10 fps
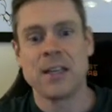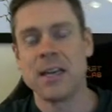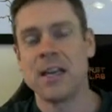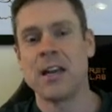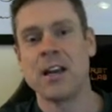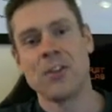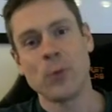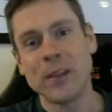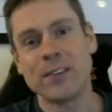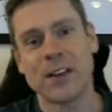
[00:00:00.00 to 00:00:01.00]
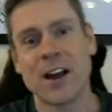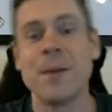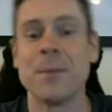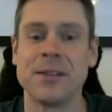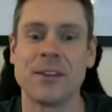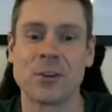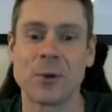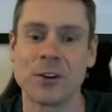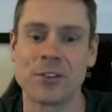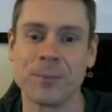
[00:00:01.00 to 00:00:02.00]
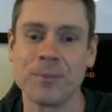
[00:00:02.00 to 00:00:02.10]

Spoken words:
in the weeks to come in this course.